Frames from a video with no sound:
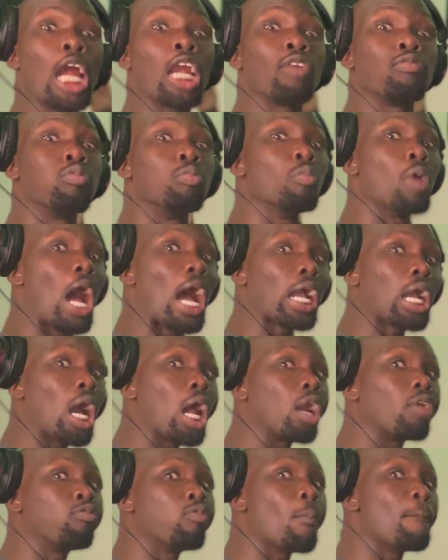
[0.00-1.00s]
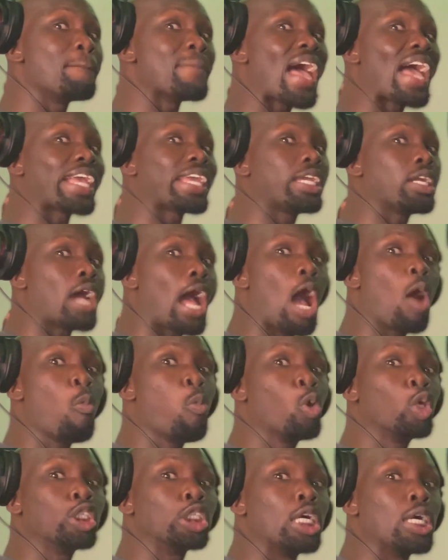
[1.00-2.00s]
it from i caught it from back here i
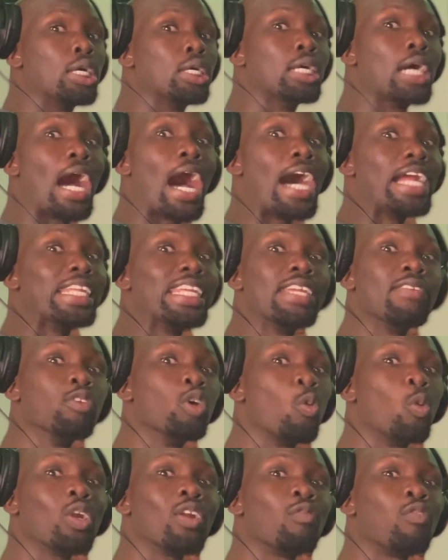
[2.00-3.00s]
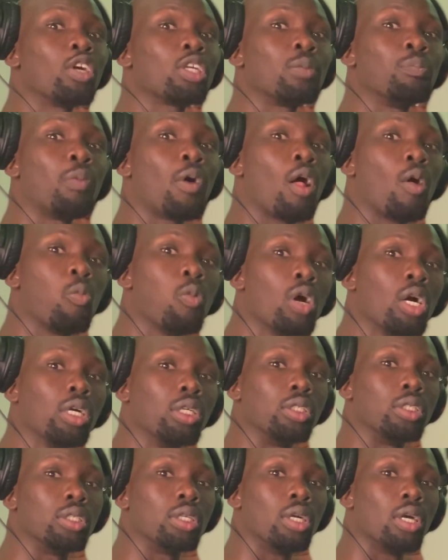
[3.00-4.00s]
was i didn't even know where the fuck the ball
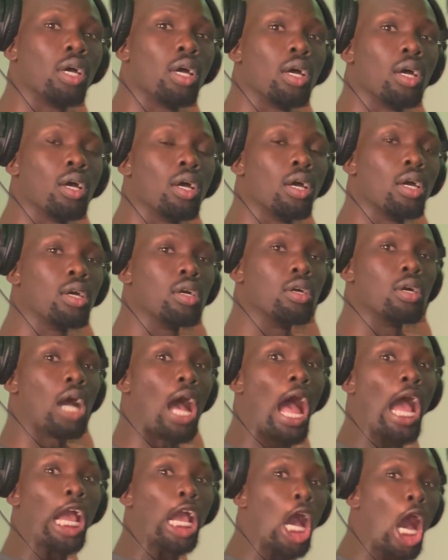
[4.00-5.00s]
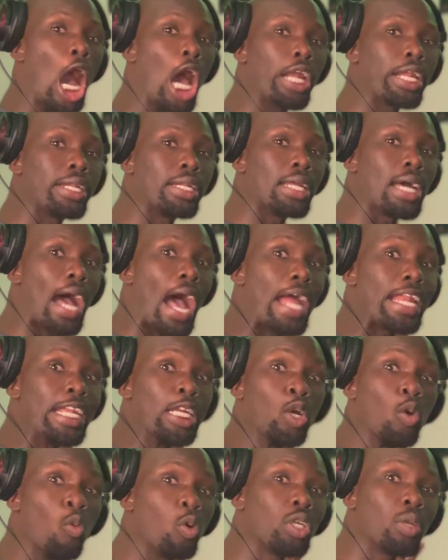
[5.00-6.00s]
was i caught it i didn't
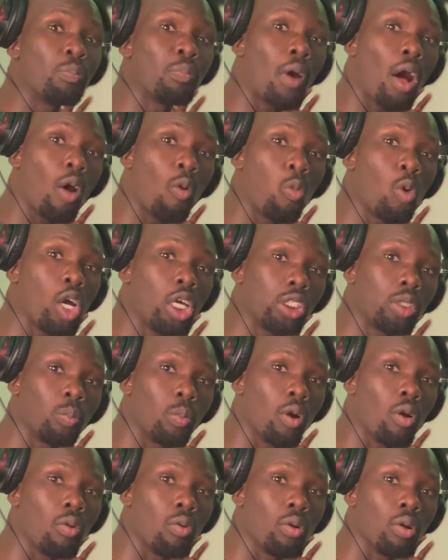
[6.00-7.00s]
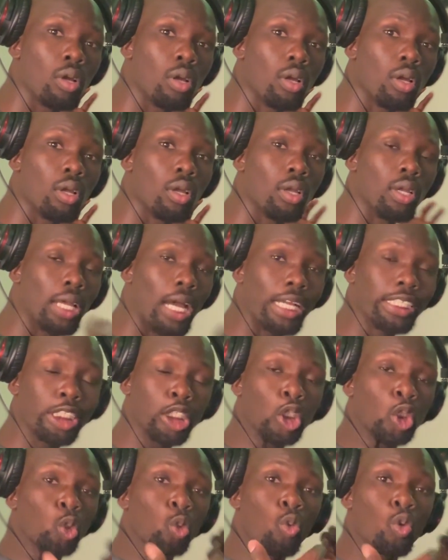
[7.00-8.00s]
know where the ball was bro i
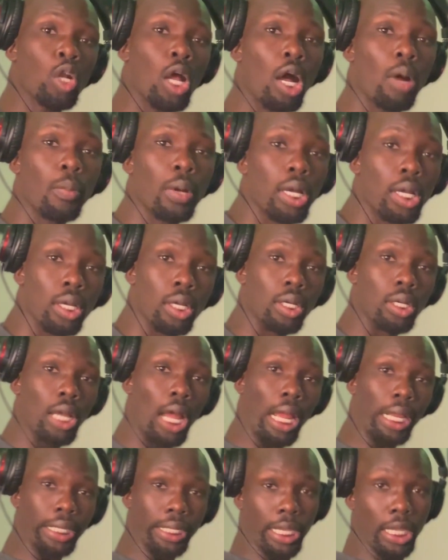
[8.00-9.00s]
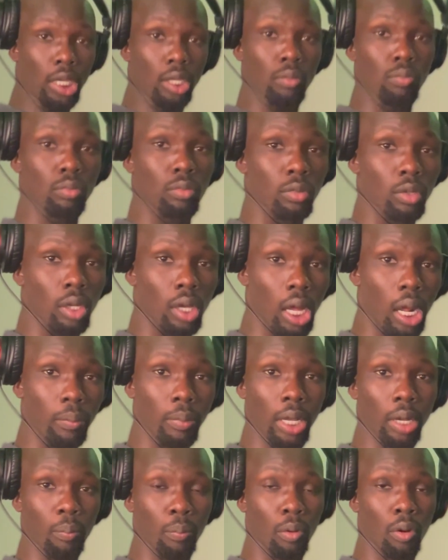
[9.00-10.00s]
just threw it up i came i'm
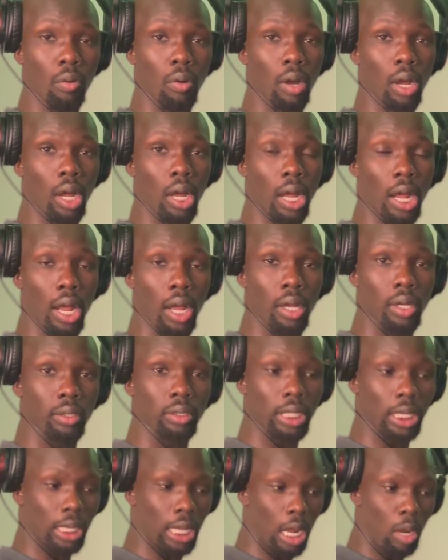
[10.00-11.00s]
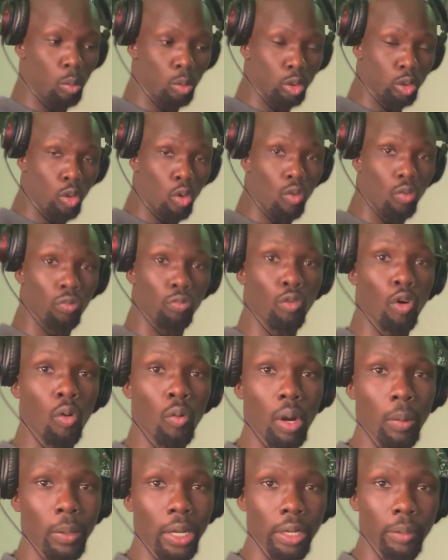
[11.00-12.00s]
like bro uh, like i was going forward
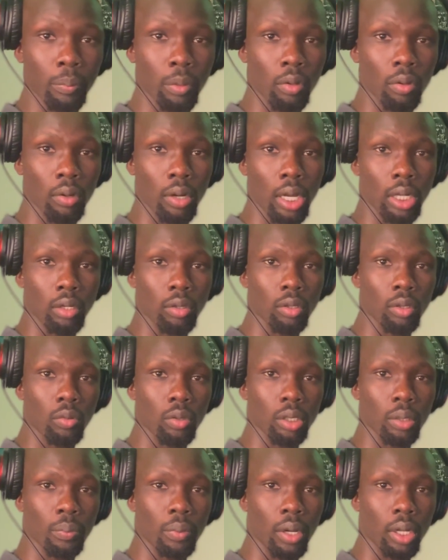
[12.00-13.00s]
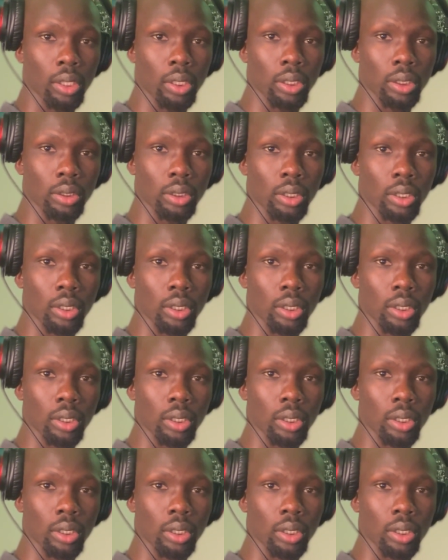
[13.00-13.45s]
i'm like bro i don't know where the ball is